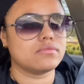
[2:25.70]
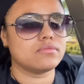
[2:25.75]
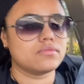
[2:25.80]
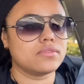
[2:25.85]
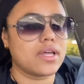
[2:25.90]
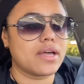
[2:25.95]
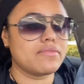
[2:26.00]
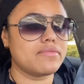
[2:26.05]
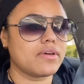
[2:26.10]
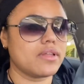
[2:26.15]

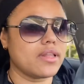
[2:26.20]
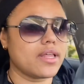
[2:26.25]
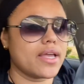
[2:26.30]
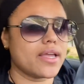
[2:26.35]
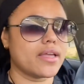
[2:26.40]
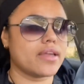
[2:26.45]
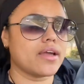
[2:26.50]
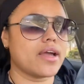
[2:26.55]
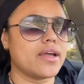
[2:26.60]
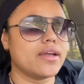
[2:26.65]
That felt
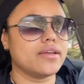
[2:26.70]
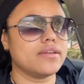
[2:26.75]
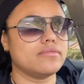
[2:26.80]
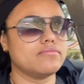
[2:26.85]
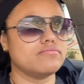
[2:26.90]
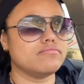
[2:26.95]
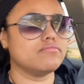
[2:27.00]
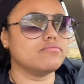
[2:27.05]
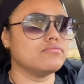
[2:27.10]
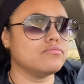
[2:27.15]
like I
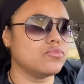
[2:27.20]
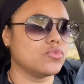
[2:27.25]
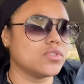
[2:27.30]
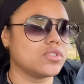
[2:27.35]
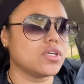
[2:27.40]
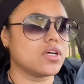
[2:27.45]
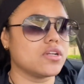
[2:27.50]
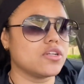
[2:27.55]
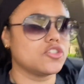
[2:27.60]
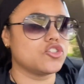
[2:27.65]
was
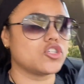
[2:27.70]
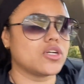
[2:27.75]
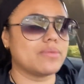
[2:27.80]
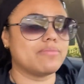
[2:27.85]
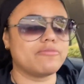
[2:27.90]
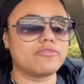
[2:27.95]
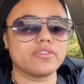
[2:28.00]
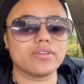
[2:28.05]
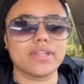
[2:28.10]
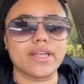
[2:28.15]
on a trip
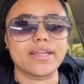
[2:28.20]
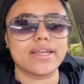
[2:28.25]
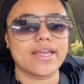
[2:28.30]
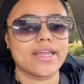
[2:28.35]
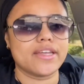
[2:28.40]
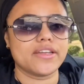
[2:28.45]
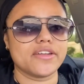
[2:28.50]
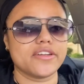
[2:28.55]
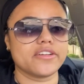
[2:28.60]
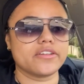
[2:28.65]
for like
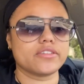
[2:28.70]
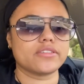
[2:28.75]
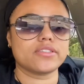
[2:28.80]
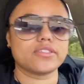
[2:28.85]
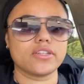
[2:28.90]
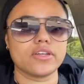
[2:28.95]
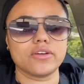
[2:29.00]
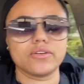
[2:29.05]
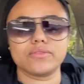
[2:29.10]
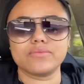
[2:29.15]
8 years,
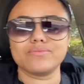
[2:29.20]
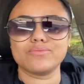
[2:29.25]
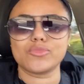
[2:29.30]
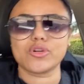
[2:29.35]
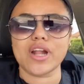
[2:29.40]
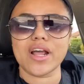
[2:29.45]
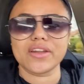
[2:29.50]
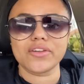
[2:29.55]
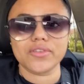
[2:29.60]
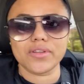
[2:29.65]
so we're
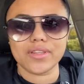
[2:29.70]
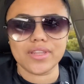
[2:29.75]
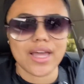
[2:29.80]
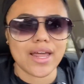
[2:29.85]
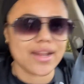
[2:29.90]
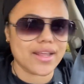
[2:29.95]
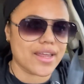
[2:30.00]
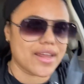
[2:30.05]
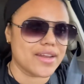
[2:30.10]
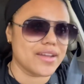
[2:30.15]
not doing that
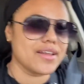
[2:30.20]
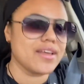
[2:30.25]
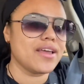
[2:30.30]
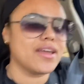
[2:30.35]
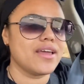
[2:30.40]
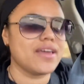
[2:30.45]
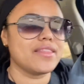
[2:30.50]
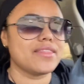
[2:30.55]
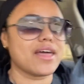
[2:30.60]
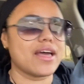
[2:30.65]

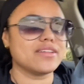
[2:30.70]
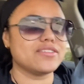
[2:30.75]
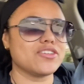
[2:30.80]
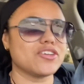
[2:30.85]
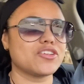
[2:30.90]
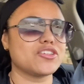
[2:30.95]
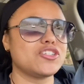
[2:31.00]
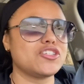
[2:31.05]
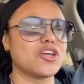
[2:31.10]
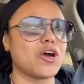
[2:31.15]
again. That
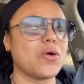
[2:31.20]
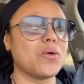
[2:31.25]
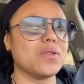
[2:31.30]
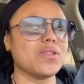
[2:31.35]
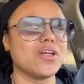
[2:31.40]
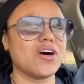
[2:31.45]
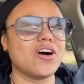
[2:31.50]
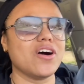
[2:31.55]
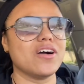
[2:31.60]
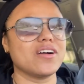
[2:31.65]
took so
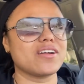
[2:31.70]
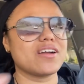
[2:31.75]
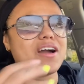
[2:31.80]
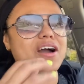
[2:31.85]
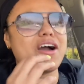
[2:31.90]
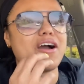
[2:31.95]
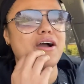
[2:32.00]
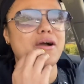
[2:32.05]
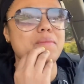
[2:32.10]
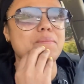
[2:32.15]
long.
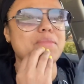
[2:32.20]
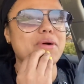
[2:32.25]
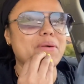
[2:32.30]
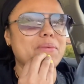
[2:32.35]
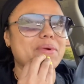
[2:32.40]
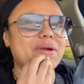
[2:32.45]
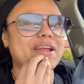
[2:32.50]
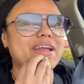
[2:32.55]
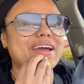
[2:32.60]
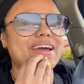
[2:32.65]
But
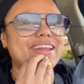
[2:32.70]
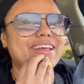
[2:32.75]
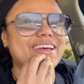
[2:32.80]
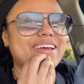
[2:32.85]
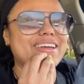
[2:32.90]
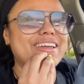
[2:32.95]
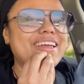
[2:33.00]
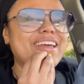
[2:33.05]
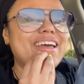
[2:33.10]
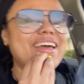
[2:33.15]
we're
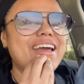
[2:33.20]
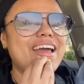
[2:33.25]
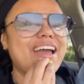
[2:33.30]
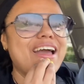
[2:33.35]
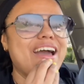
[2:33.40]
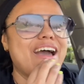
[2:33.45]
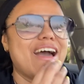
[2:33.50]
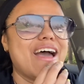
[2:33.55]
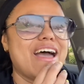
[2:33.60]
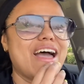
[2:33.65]
gonna,
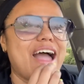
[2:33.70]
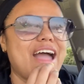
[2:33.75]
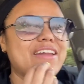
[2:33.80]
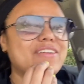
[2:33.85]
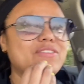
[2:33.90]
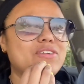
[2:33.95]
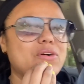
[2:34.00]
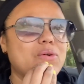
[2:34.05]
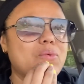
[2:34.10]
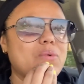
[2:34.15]
I
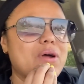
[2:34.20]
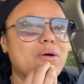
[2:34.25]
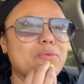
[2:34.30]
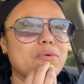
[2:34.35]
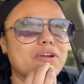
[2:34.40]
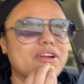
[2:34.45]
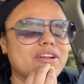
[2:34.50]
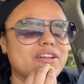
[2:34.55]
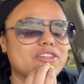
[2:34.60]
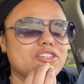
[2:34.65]
don't know what we're
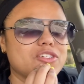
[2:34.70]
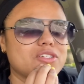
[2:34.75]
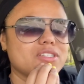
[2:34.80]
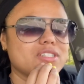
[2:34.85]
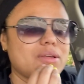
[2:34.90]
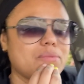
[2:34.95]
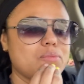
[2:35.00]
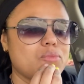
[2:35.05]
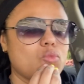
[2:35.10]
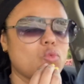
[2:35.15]
gonna do because
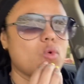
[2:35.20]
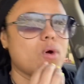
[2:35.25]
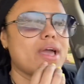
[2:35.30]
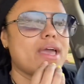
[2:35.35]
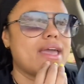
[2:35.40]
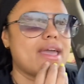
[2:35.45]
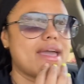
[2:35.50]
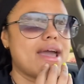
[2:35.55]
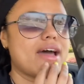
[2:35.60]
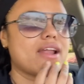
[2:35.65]
I'm
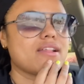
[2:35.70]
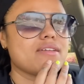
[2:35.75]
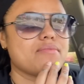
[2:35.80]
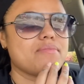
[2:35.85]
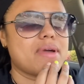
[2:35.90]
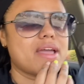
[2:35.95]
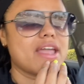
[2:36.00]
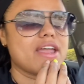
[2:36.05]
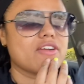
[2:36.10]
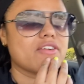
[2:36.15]
way out of
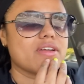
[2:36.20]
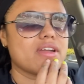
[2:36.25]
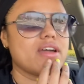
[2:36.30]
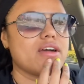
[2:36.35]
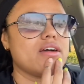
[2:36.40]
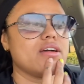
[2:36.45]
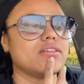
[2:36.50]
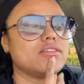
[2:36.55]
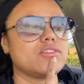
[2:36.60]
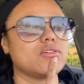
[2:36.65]
my
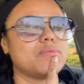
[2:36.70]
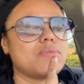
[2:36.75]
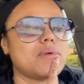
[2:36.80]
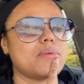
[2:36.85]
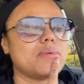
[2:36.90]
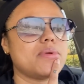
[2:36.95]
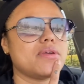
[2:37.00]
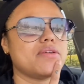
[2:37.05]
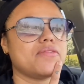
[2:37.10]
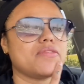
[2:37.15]
area, so
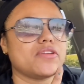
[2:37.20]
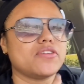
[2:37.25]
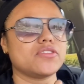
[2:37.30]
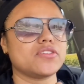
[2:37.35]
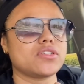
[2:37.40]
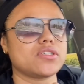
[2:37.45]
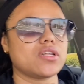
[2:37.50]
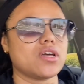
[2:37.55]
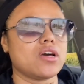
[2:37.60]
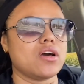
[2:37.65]
maybe if
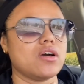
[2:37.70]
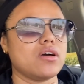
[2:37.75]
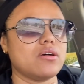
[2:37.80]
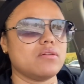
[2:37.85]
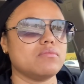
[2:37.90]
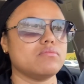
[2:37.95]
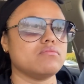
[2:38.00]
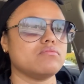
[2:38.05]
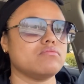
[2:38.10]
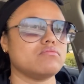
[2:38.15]
there's
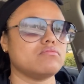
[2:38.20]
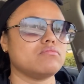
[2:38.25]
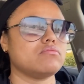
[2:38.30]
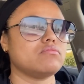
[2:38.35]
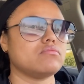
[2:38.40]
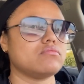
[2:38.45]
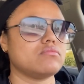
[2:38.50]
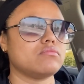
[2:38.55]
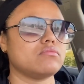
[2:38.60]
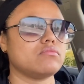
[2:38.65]

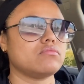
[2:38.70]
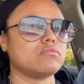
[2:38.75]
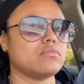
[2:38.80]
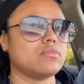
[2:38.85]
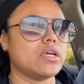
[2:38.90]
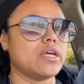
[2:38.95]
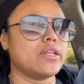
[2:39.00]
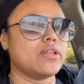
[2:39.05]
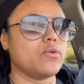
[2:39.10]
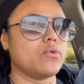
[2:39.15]

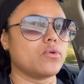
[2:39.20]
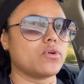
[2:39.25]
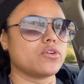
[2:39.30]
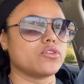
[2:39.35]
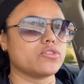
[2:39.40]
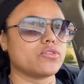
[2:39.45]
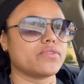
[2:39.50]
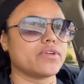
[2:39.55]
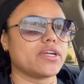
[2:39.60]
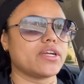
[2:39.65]
any
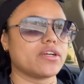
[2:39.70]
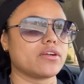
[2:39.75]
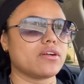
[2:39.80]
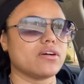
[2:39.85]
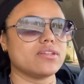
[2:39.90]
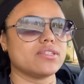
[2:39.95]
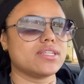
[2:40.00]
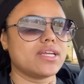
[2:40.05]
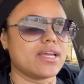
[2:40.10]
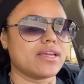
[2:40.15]
orders over here,
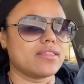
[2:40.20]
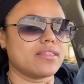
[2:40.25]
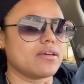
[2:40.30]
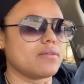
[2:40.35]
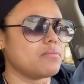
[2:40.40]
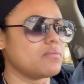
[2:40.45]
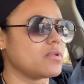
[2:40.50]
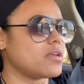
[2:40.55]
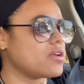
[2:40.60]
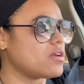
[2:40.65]
I'll take
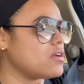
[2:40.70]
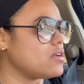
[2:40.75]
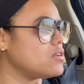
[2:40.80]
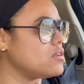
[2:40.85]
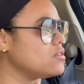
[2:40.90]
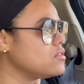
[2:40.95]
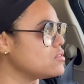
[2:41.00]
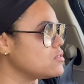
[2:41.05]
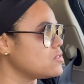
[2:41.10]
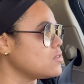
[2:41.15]
them
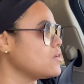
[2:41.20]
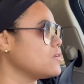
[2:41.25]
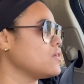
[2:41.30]
because